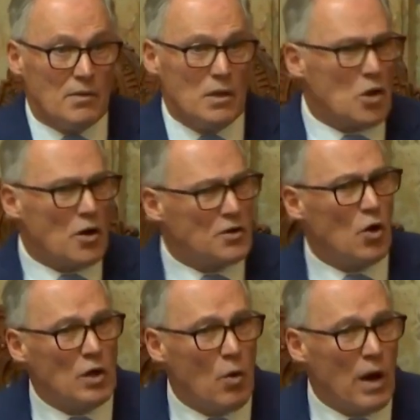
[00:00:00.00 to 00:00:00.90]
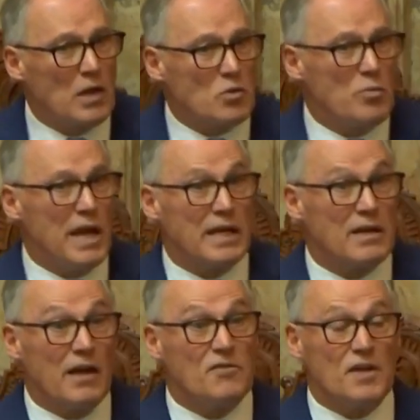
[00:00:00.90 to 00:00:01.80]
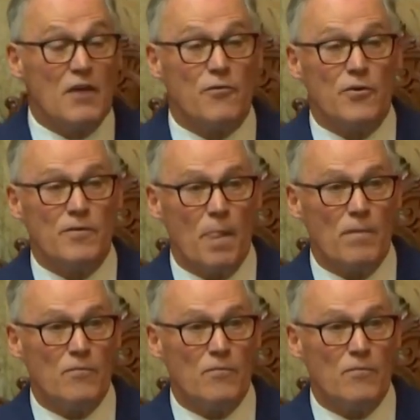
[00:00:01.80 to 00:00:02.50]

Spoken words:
These aren't the only ways we're making life safer